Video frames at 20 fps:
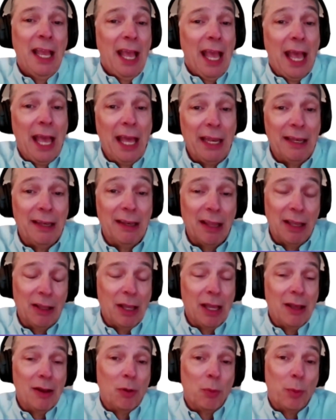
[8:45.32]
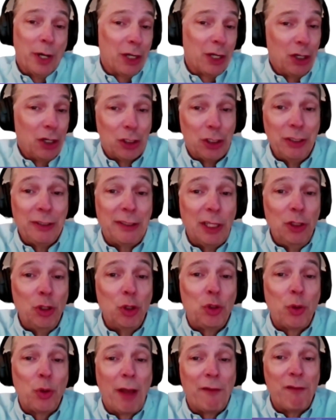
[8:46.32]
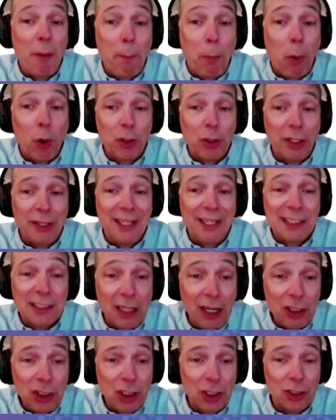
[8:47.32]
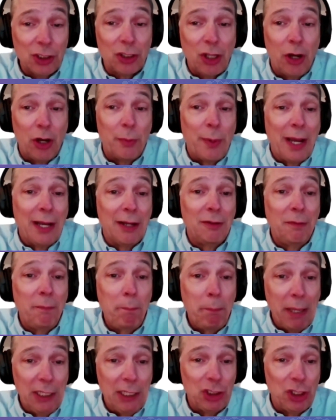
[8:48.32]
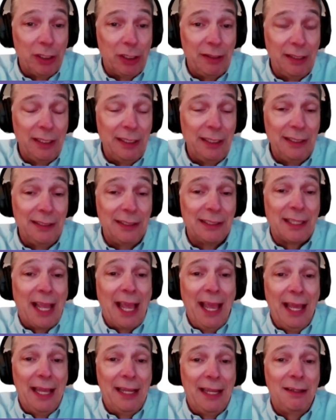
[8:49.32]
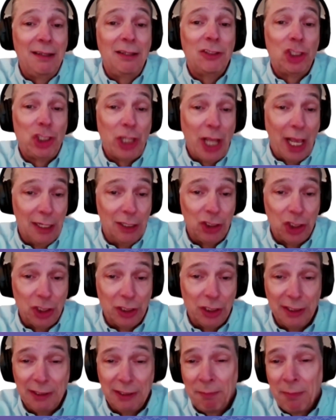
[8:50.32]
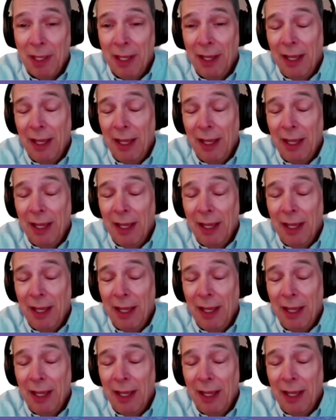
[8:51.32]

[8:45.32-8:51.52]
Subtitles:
And we're going to continue to have important discussions around patient needs and challenges.